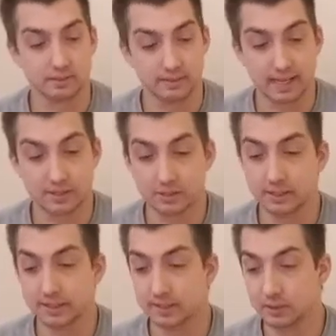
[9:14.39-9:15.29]

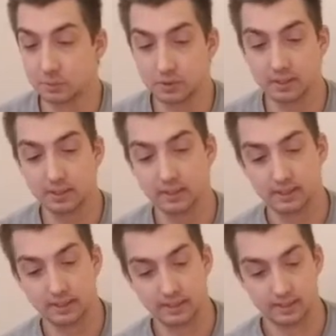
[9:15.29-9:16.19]
naturally in the wood,
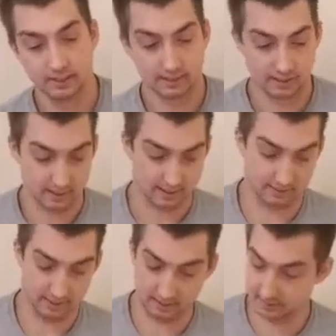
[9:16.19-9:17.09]

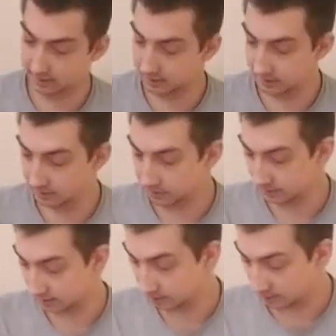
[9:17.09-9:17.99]
I decided to use
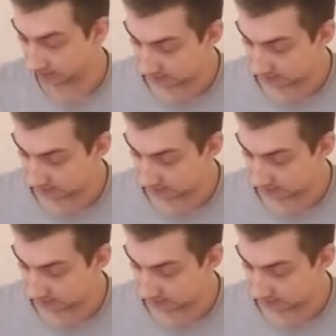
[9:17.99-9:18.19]
a dark